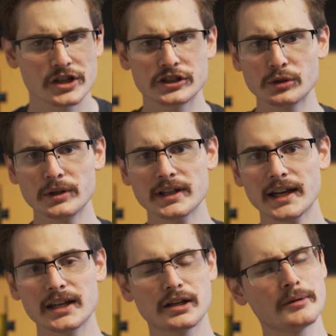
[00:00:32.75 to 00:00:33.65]
doing
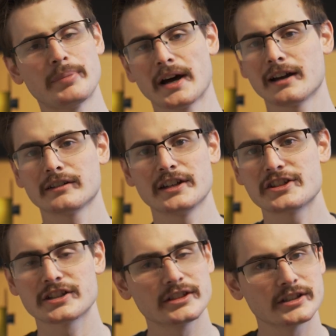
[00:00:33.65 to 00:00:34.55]
a
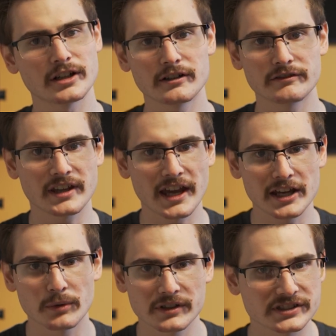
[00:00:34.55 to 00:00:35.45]
compilation of
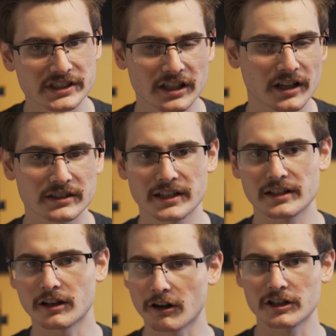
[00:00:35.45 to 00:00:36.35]
K1C
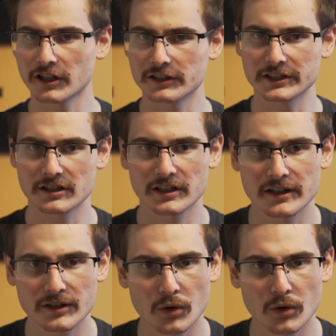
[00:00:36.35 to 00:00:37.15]
content already on the internet,